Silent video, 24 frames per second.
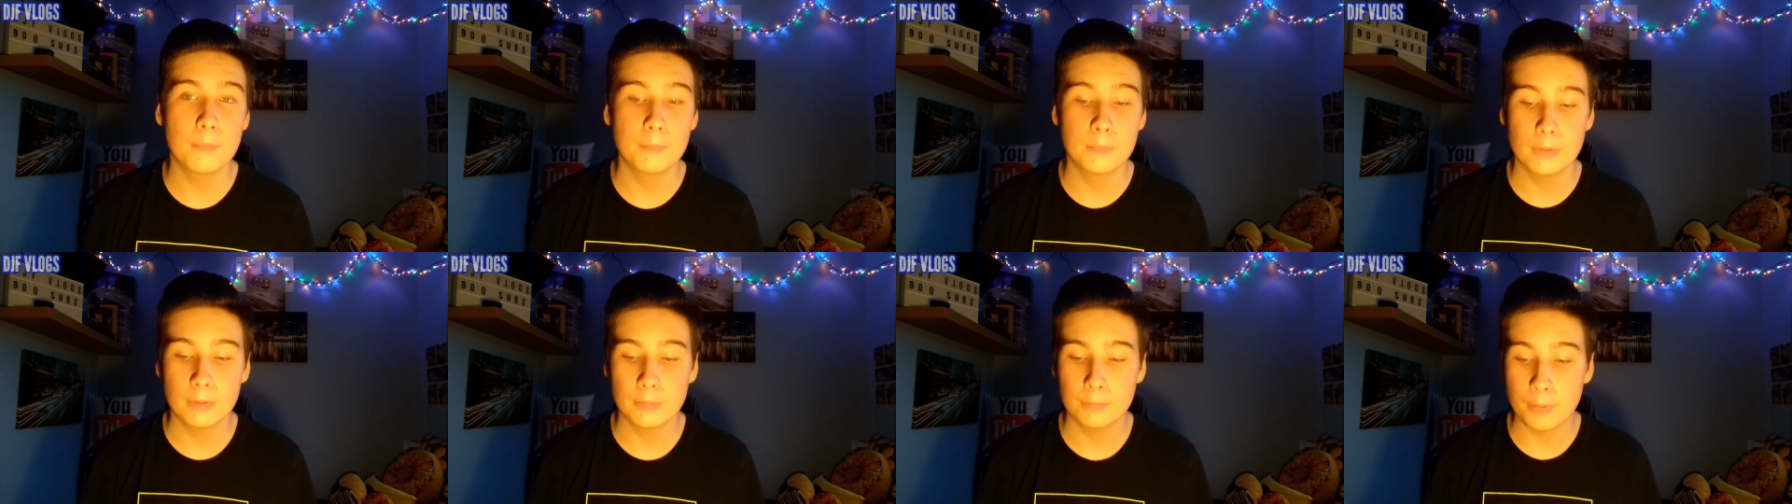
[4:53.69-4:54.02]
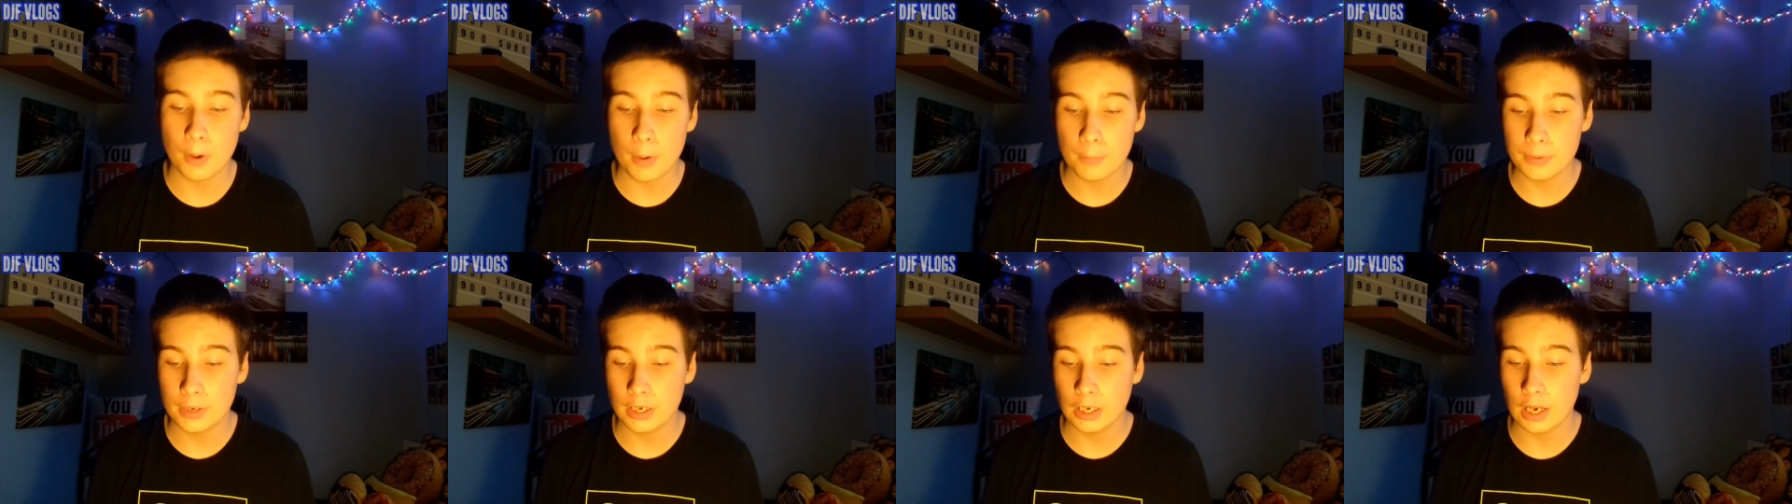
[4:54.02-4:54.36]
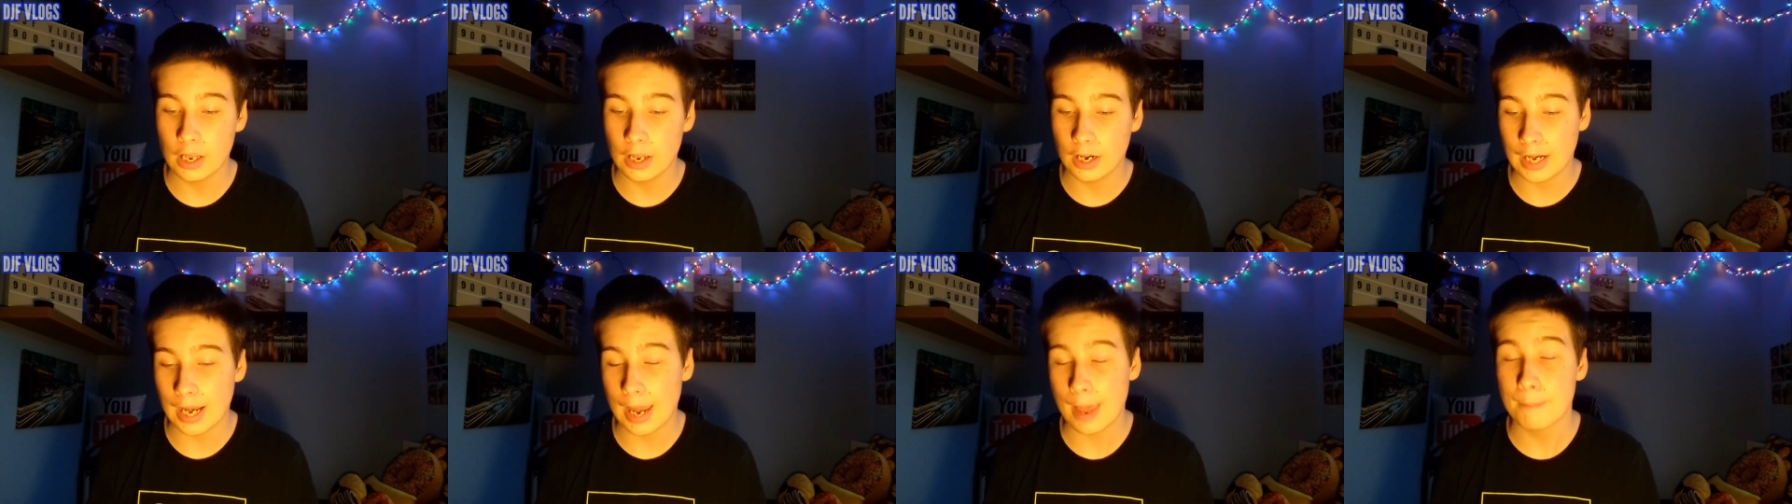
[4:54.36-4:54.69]
of
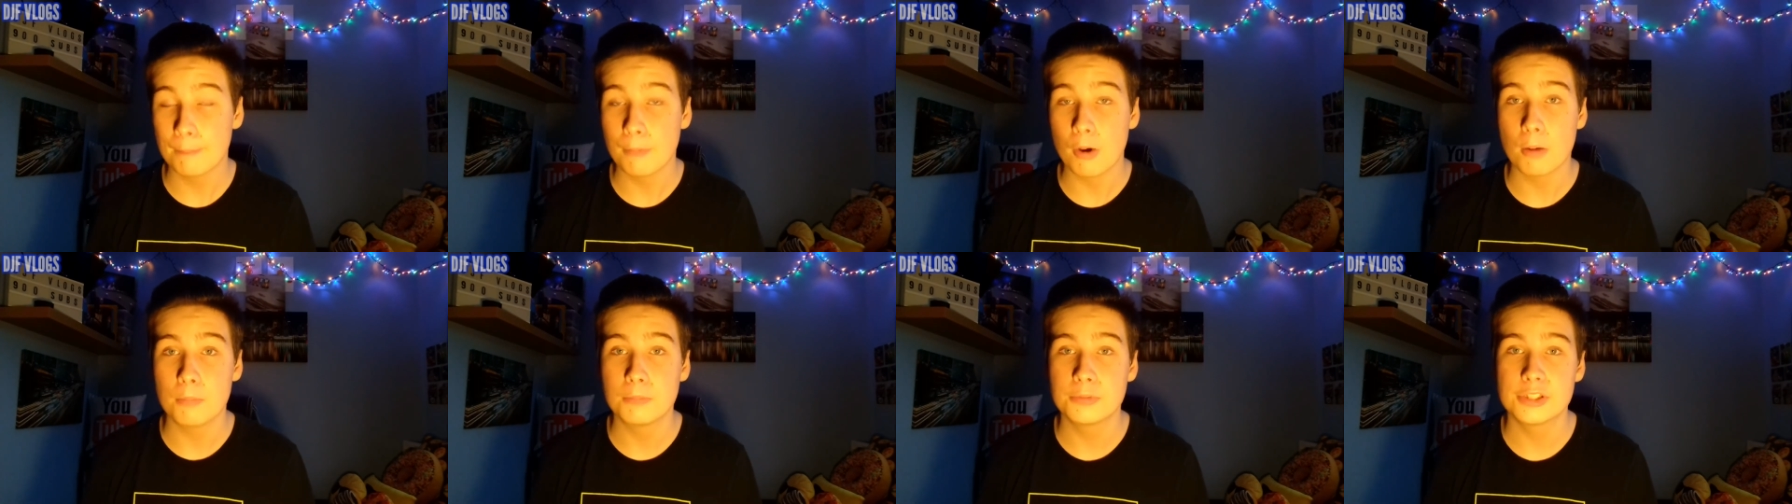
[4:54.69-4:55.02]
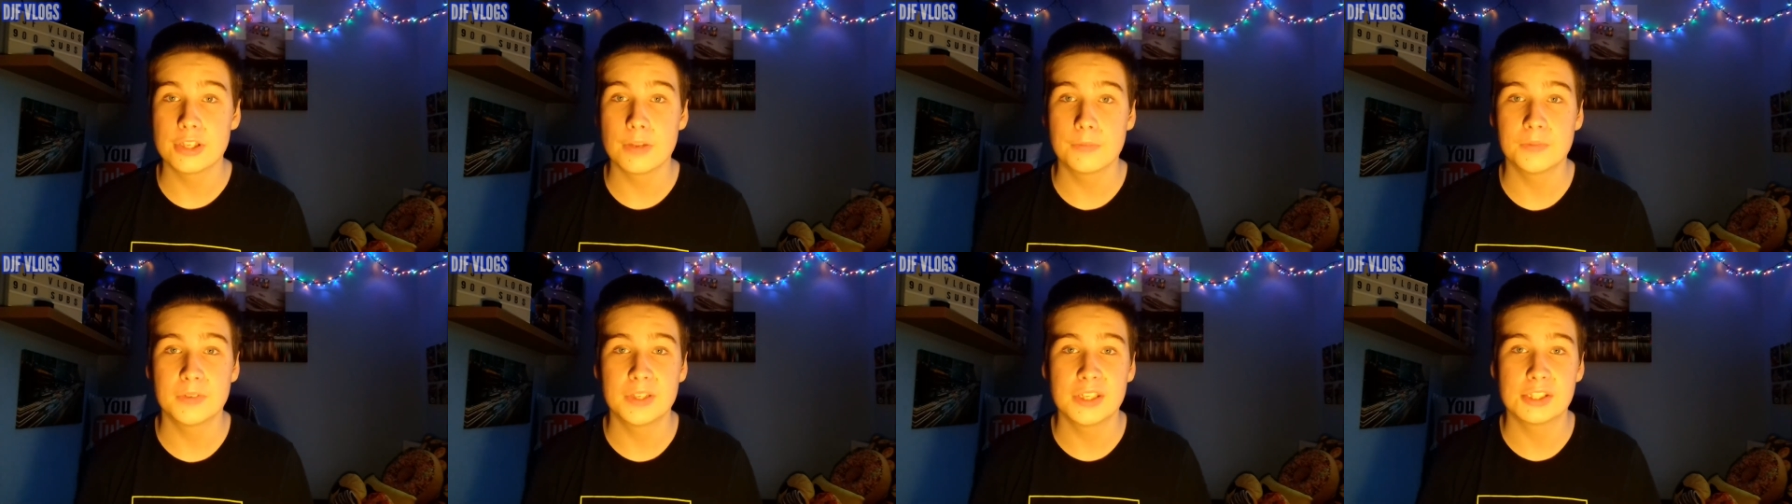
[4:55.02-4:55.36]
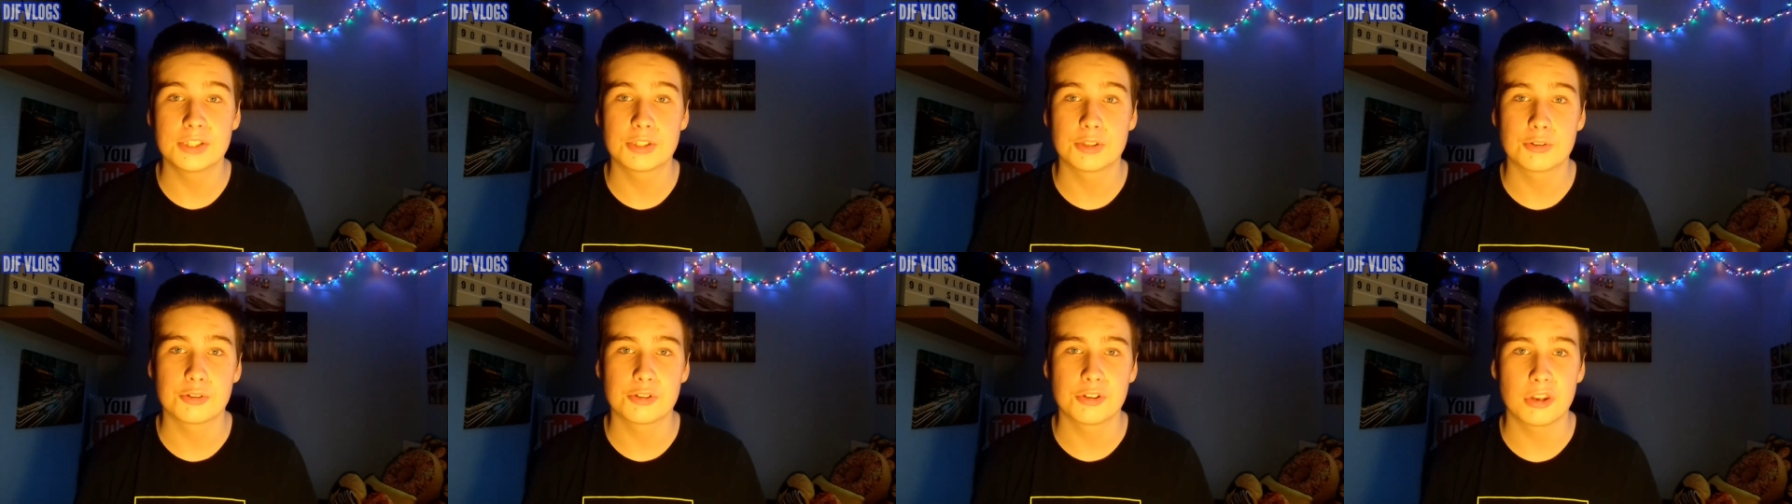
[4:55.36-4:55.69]
popular glam pop
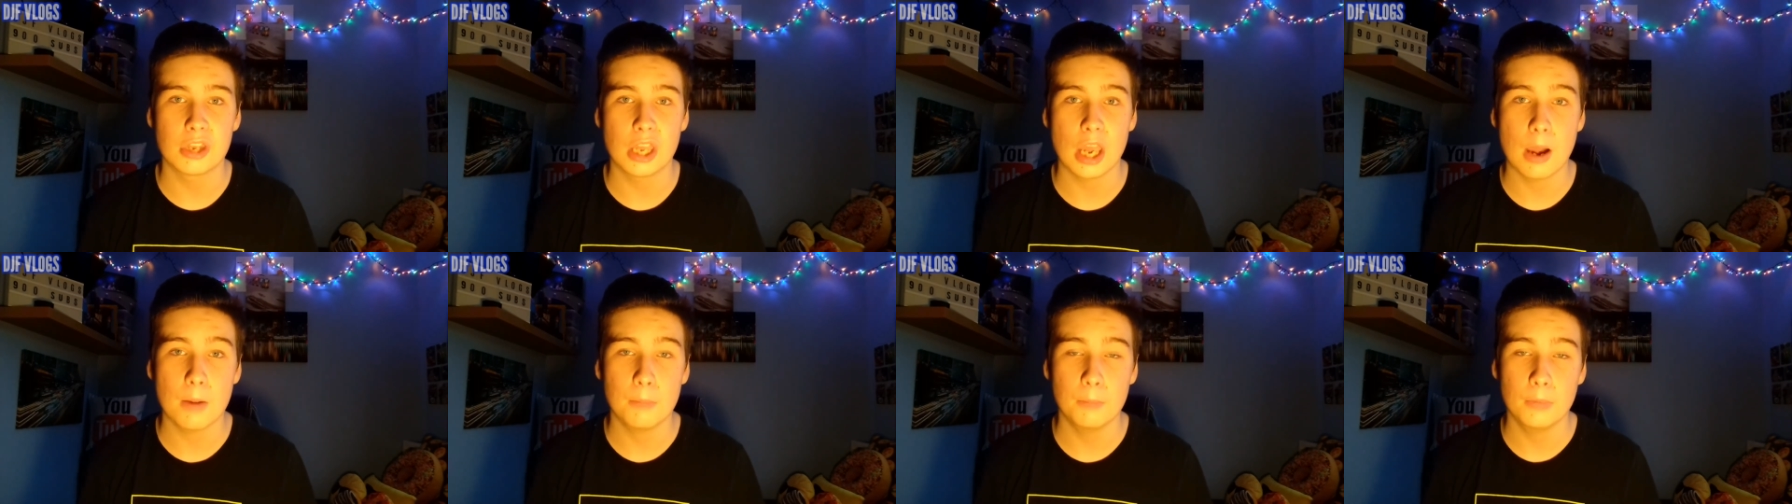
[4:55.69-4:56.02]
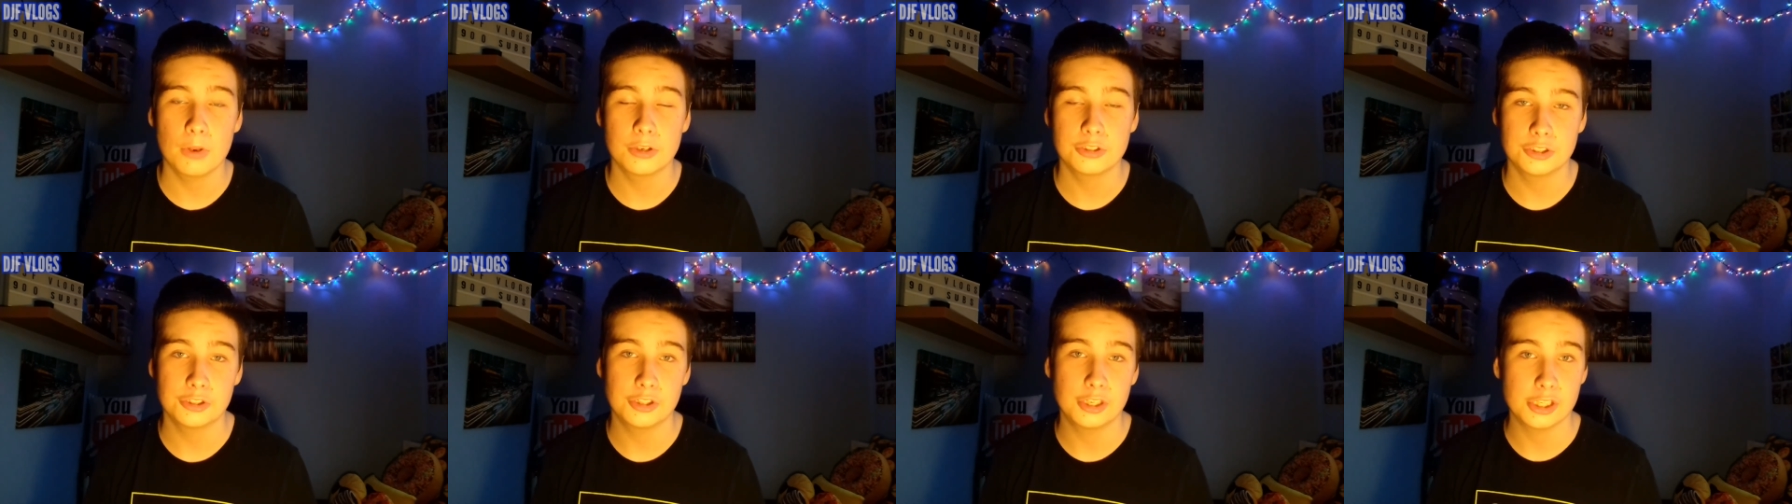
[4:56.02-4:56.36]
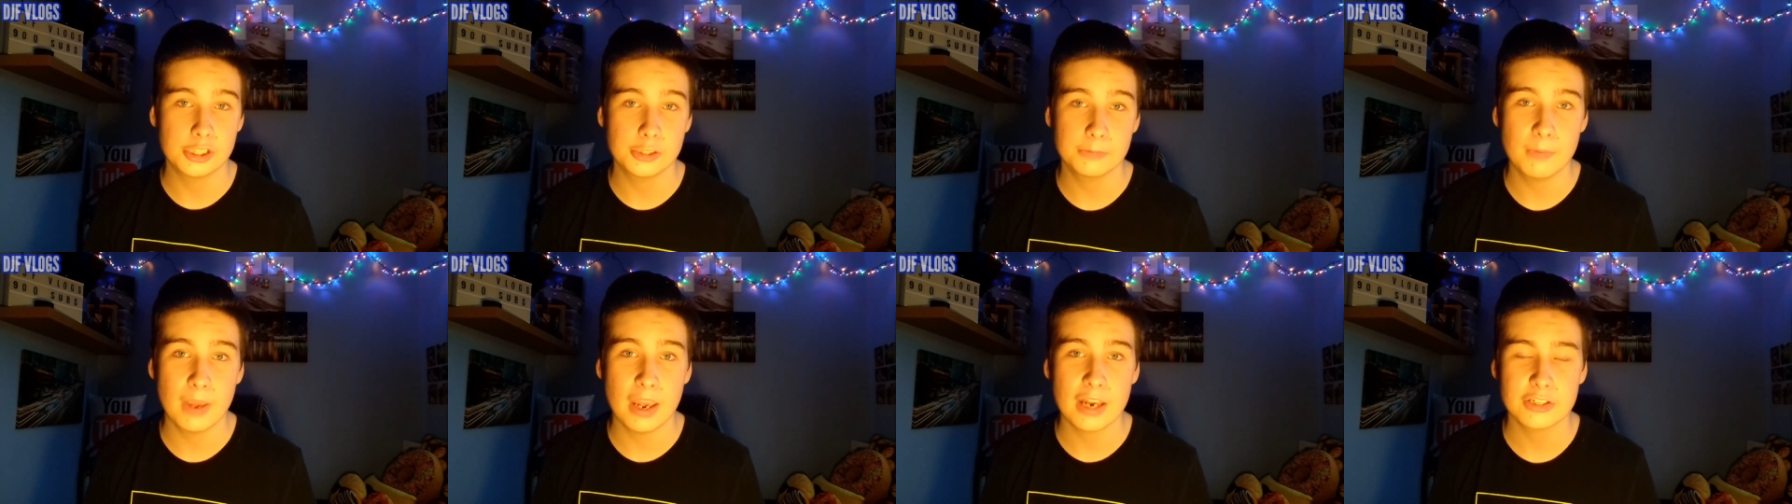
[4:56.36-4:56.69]
70s songs on the album as you'd
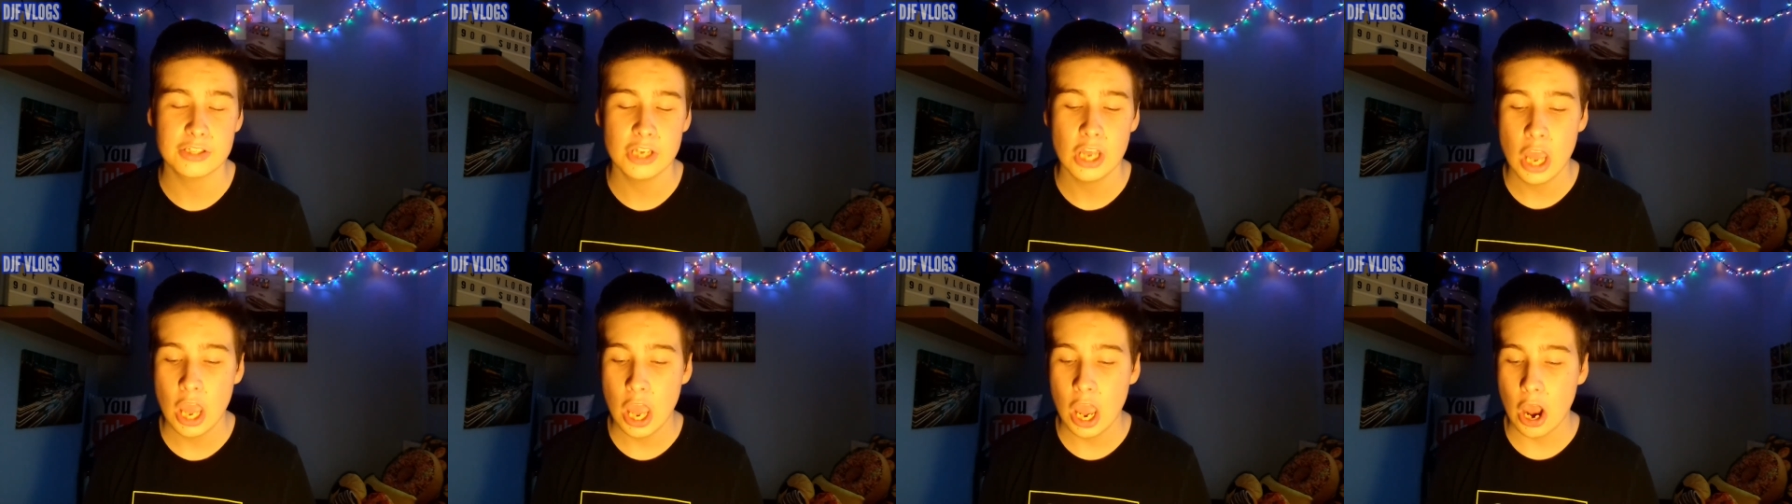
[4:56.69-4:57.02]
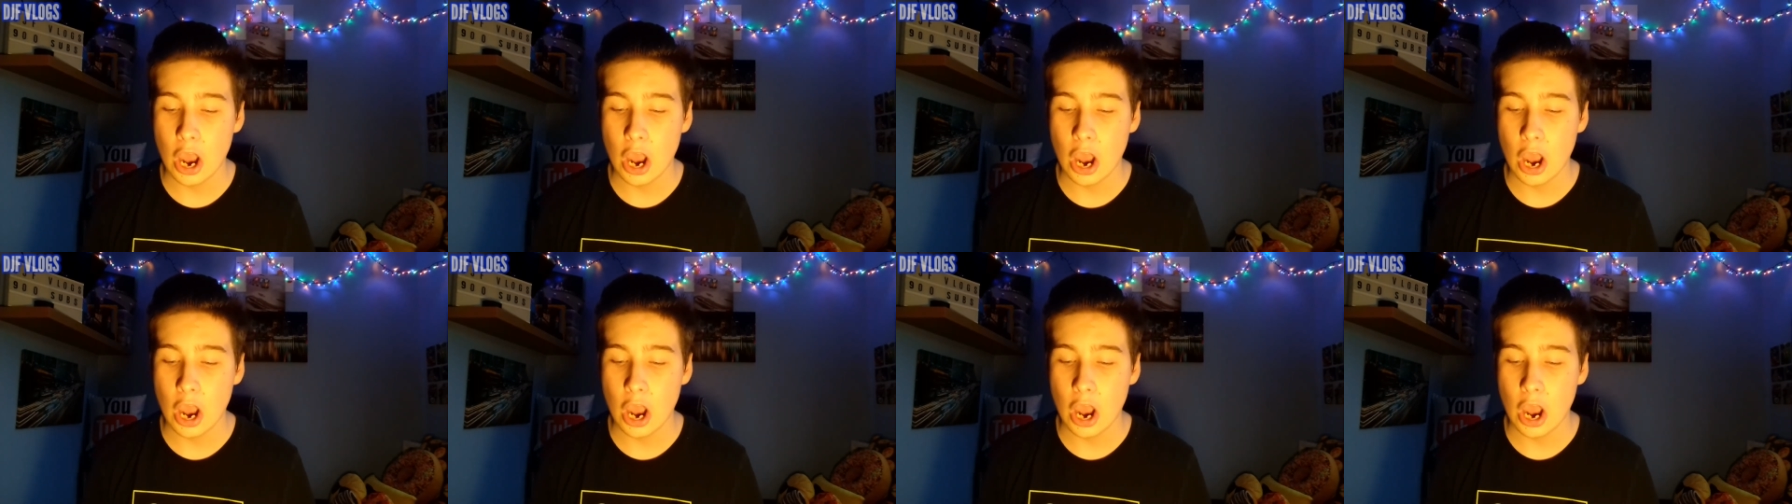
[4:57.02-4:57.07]
expect.